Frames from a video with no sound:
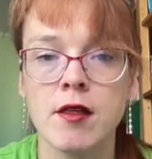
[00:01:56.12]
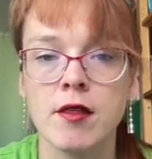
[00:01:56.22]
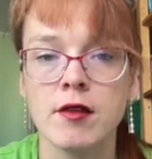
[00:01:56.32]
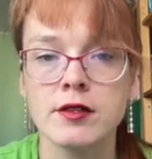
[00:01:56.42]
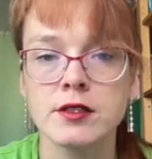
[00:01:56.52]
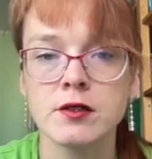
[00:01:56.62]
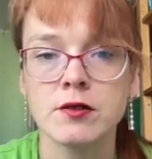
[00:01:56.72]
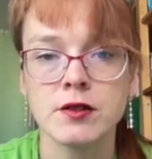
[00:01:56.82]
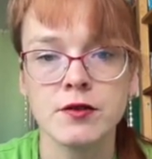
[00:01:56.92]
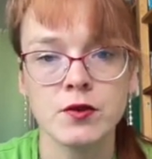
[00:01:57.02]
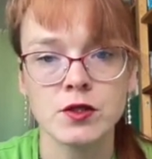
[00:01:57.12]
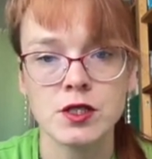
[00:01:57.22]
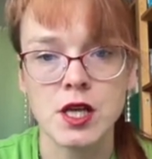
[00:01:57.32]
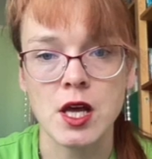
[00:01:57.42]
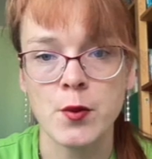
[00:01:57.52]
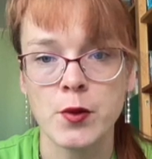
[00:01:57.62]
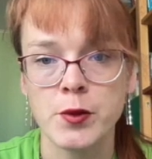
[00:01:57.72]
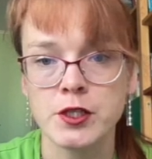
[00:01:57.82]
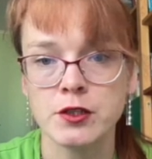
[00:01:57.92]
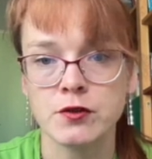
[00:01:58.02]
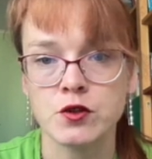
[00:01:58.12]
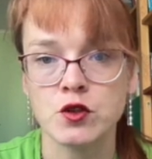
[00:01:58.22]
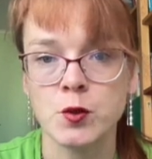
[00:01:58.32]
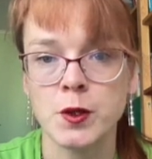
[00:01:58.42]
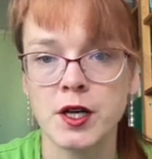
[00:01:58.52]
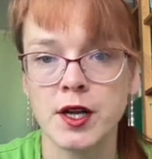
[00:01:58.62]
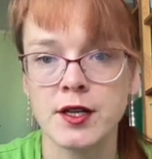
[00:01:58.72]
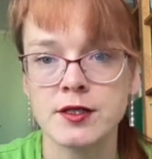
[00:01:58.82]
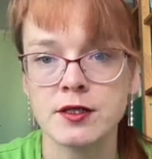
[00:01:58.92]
This is not the first time a mission of Jupiter has